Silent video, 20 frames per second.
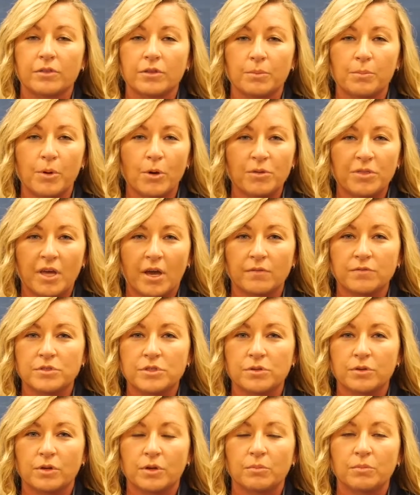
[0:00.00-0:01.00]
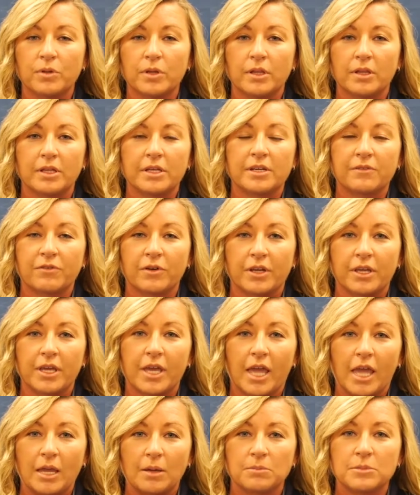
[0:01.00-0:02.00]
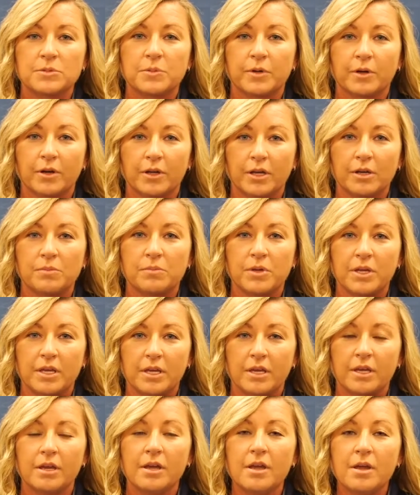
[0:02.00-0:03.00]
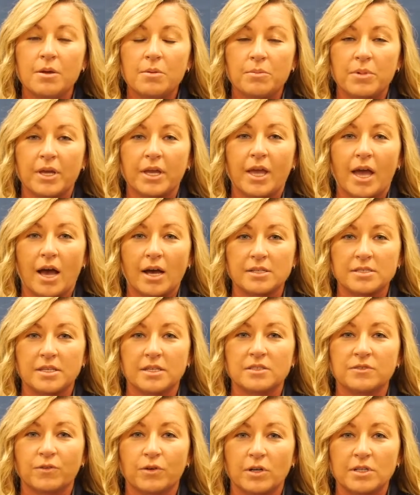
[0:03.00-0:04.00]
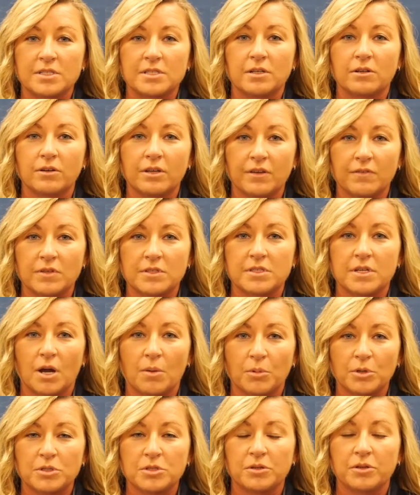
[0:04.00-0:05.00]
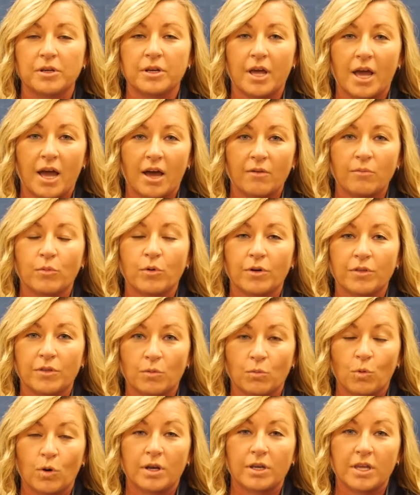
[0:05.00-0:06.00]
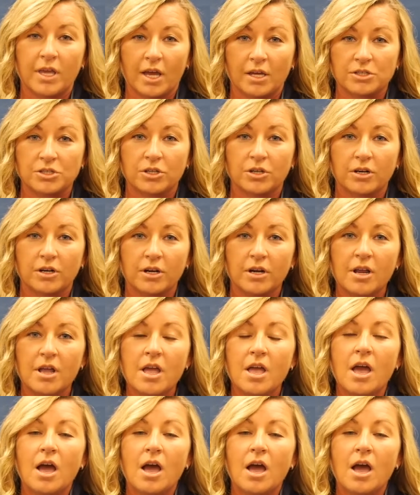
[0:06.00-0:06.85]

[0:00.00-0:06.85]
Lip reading: They both have two completely different games, but are going to be big assets for us, and it'll give us an opportunity to have more than one catcher